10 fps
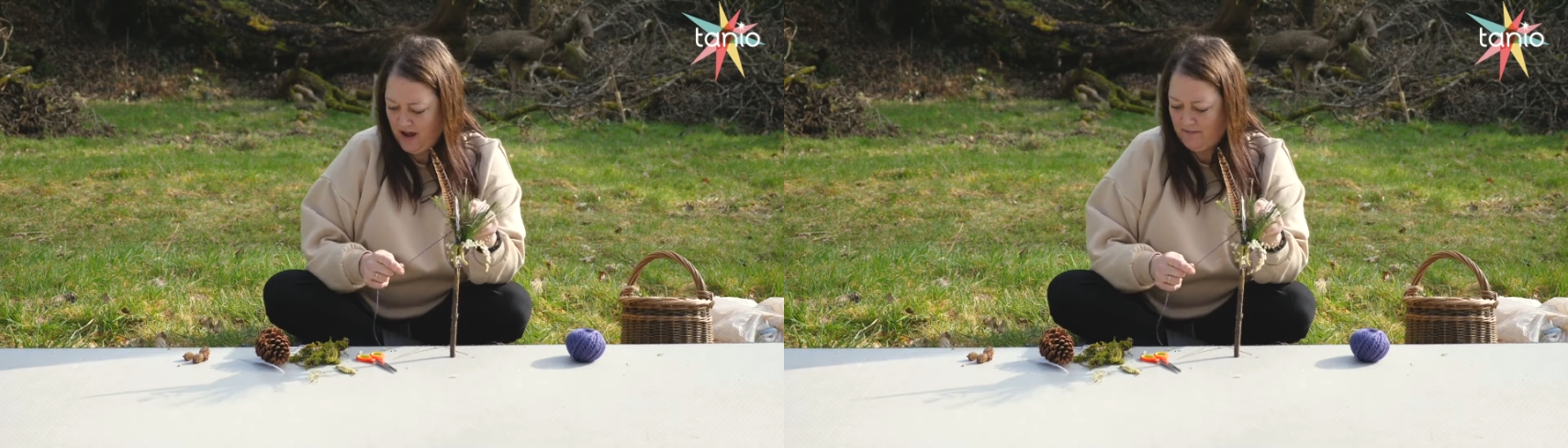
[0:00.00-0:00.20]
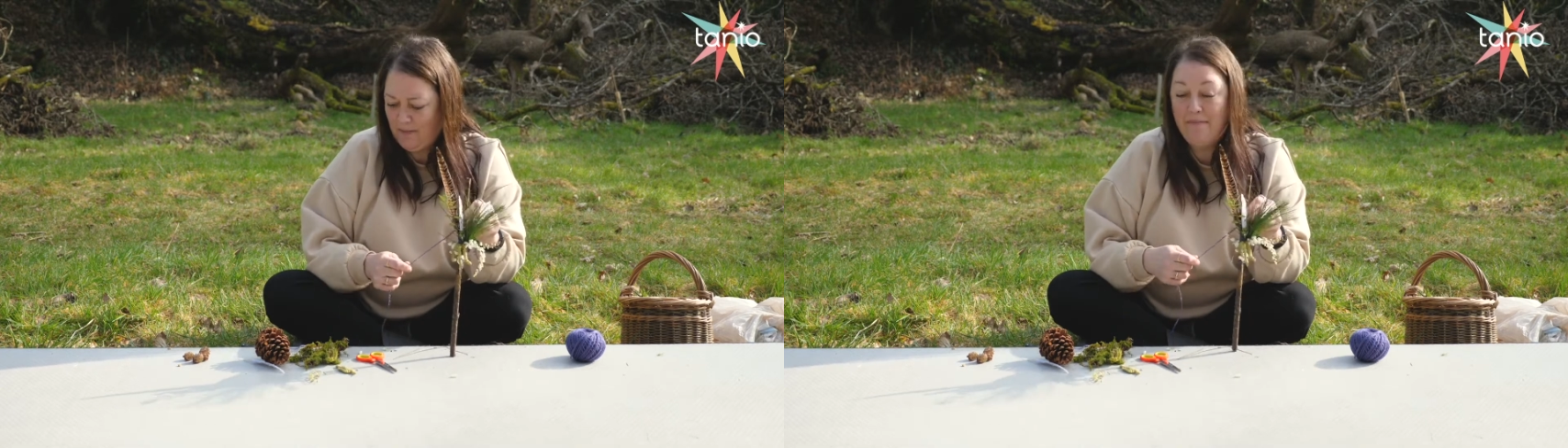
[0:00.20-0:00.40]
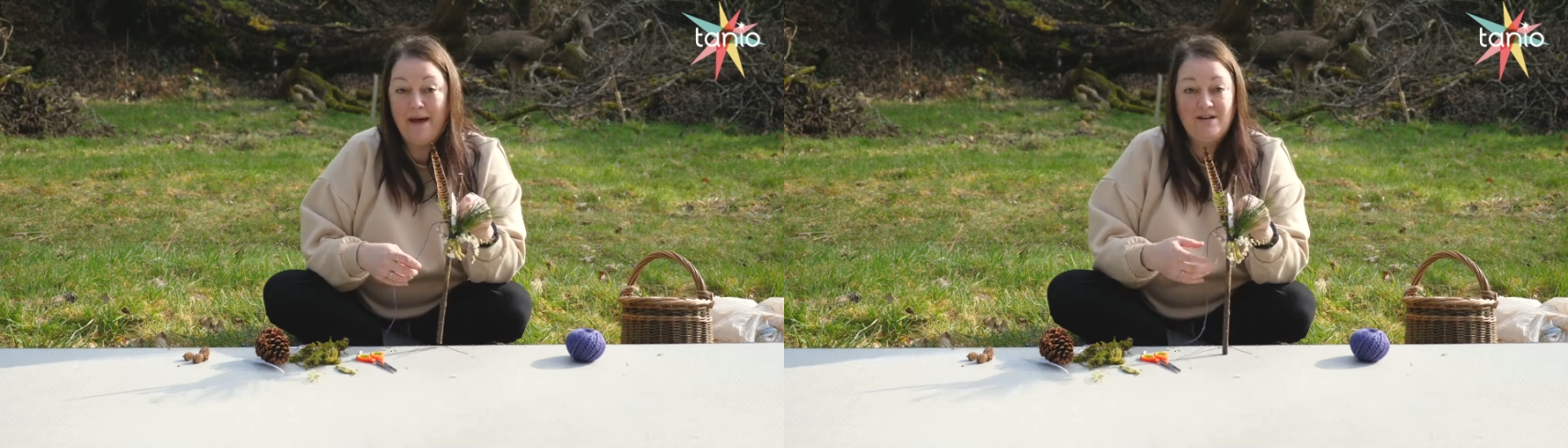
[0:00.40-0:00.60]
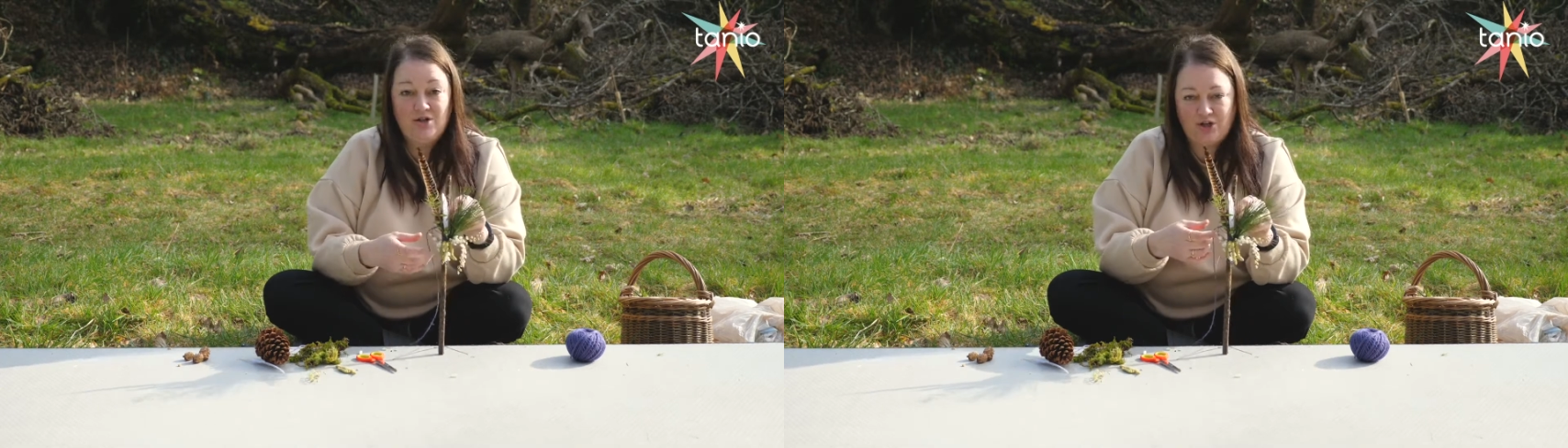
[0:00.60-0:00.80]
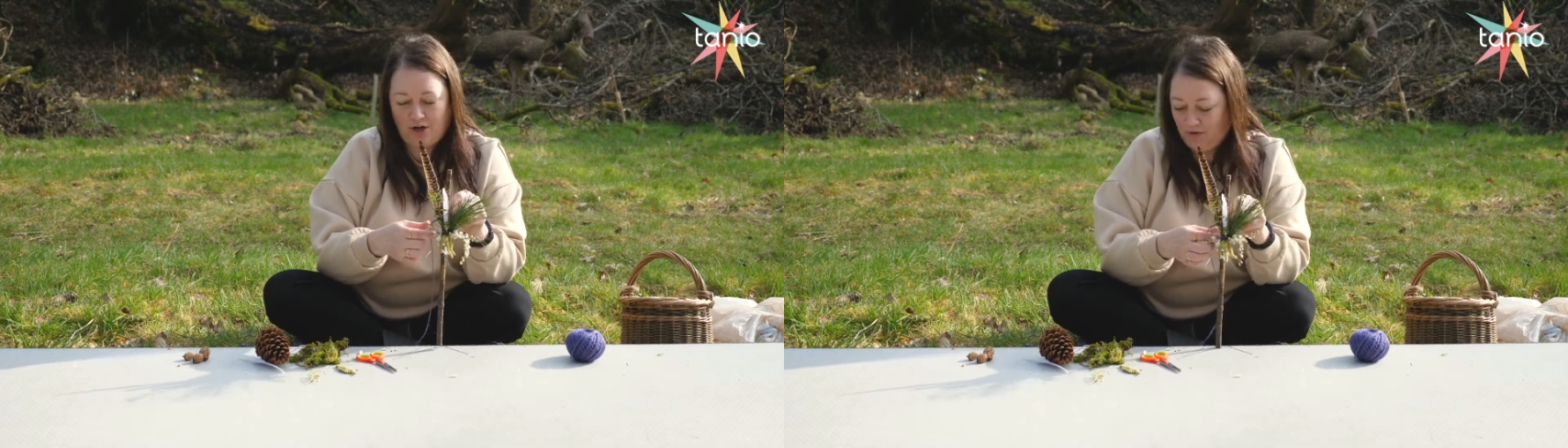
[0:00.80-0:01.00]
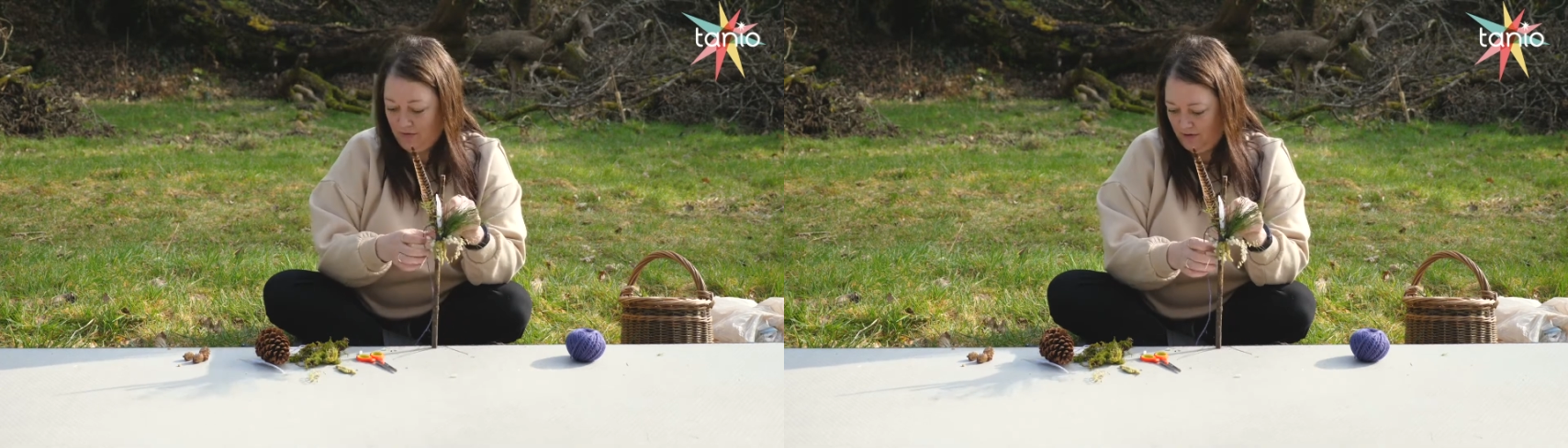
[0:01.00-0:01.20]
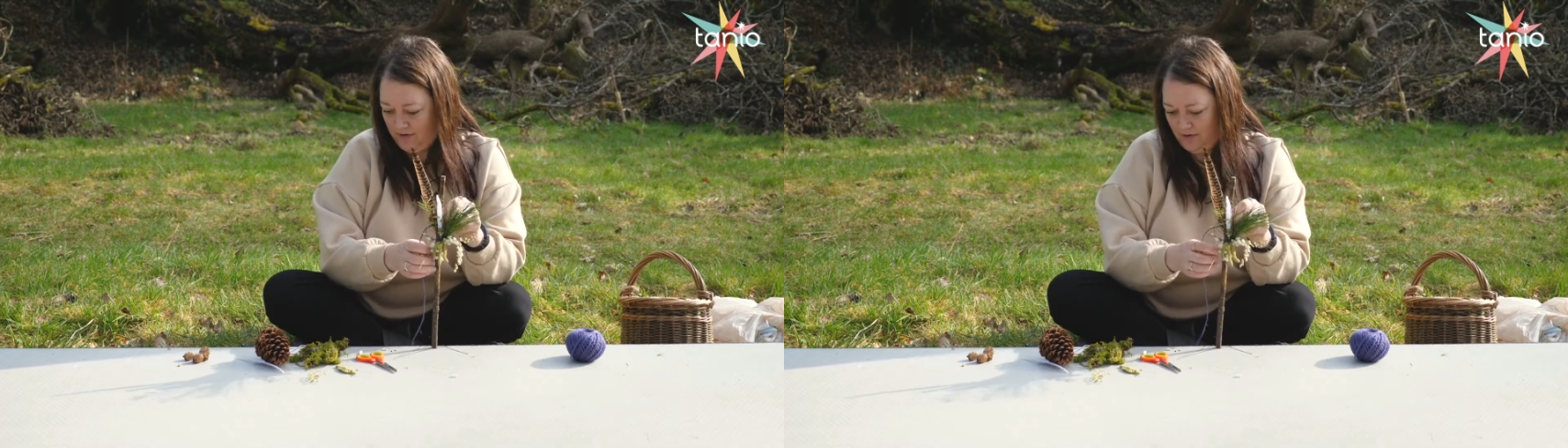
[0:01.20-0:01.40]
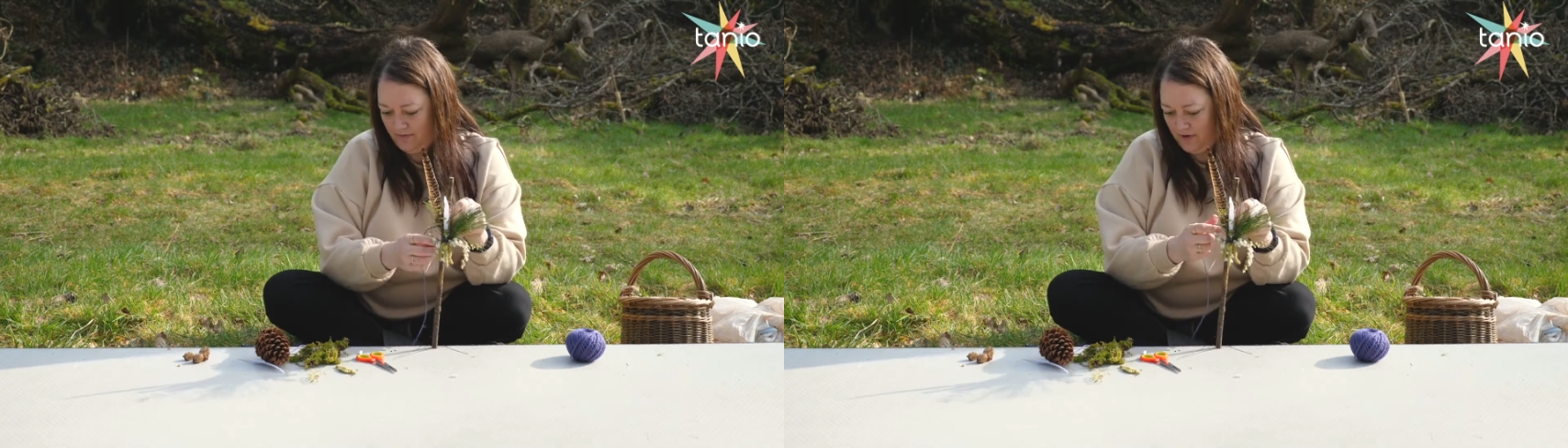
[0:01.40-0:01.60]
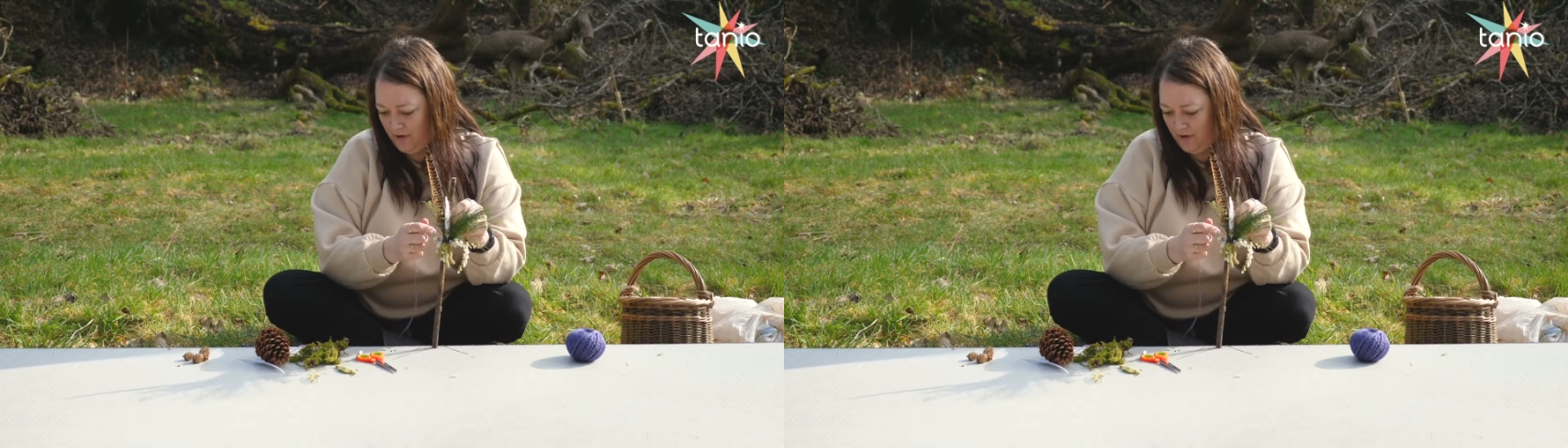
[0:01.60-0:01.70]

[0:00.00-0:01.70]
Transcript: memento of